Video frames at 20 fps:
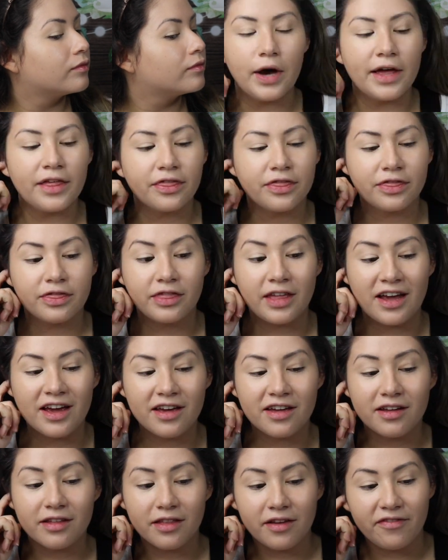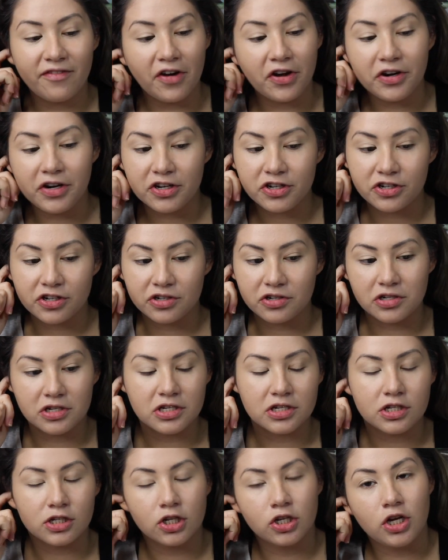I think the foundation
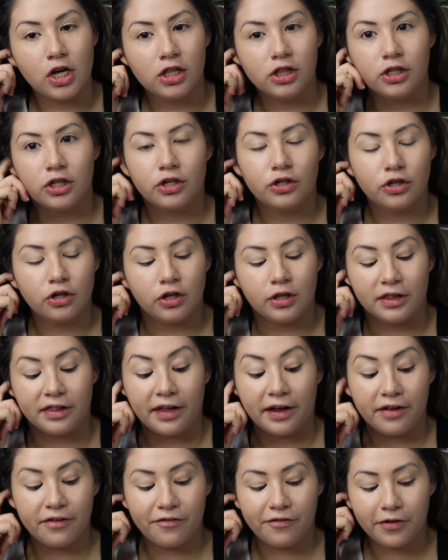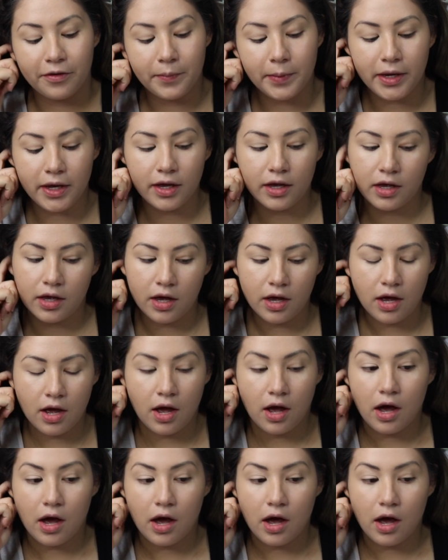is a little light for me.